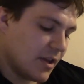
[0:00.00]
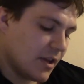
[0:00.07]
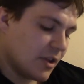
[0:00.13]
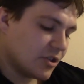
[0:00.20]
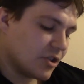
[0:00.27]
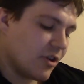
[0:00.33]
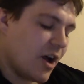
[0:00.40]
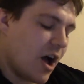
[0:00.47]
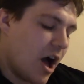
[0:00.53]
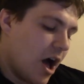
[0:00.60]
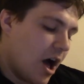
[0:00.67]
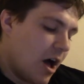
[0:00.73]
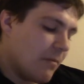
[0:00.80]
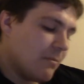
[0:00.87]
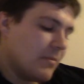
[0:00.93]
So
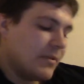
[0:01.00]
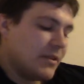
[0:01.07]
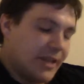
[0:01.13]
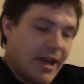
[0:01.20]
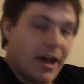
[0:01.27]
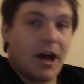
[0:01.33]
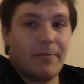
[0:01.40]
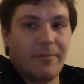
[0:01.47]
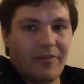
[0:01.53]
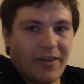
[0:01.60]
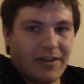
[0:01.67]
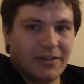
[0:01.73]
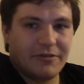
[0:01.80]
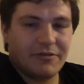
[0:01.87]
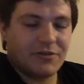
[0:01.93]
arm
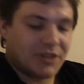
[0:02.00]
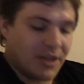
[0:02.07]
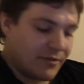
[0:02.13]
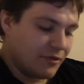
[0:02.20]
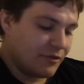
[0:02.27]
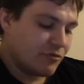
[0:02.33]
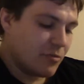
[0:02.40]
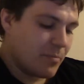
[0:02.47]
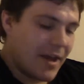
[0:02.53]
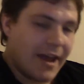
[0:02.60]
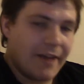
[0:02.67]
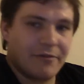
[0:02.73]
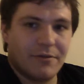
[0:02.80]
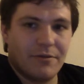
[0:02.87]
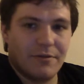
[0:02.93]
failure of
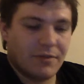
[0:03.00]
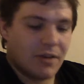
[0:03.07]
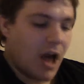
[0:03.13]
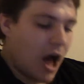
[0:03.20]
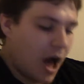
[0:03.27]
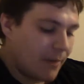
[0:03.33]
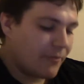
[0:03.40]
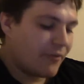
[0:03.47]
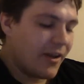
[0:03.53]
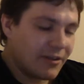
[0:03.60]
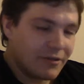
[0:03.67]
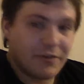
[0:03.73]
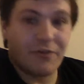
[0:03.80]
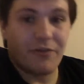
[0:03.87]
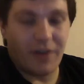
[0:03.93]
7, arm
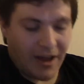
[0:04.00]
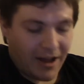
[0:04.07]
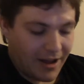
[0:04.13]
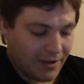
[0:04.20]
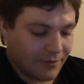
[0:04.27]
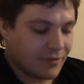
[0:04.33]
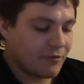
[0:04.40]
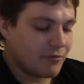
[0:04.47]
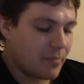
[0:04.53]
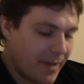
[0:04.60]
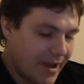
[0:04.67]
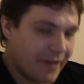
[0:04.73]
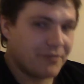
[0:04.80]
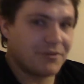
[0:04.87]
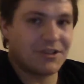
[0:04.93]
failure of 5,
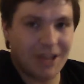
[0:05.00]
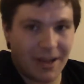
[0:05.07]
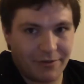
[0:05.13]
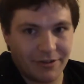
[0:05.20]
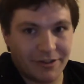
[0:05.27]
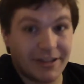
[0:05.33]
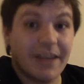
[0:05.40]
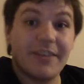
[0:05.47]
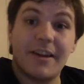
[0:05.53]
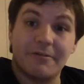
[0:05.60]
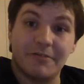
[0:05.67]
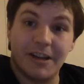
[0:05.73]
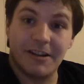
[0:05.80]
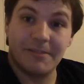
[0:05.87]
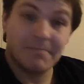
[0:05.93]
repair of 7. Get that
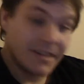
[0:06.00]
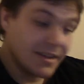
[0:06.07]
right.